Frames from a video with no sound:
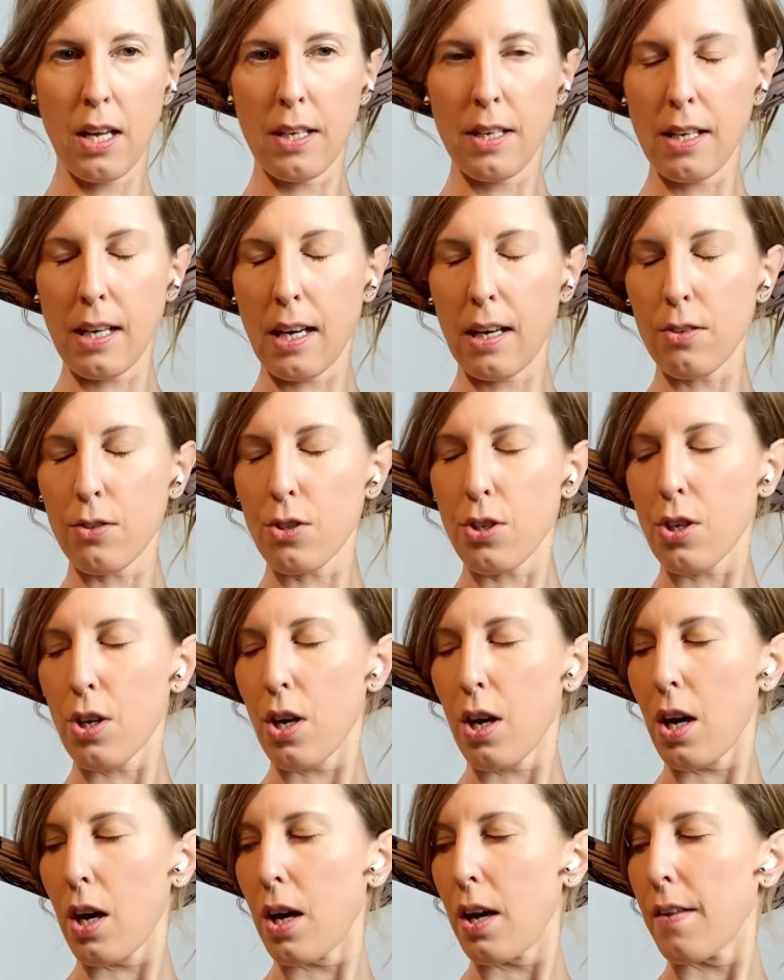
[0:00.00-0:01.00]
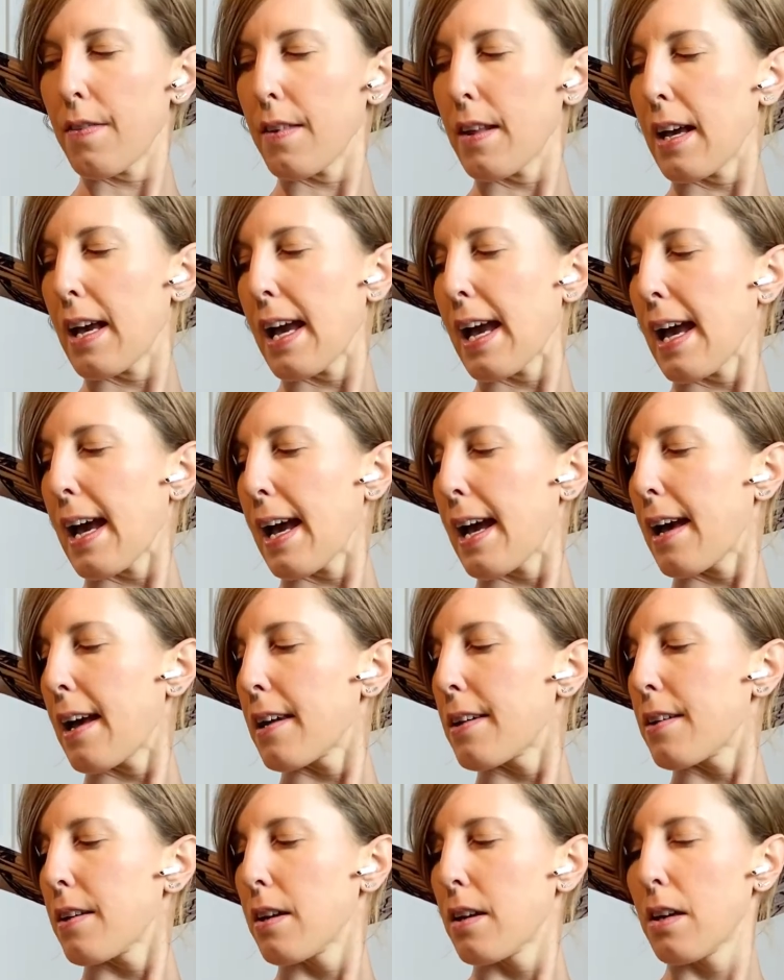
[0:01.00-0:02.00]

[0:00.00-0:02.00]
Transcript: Now turn the head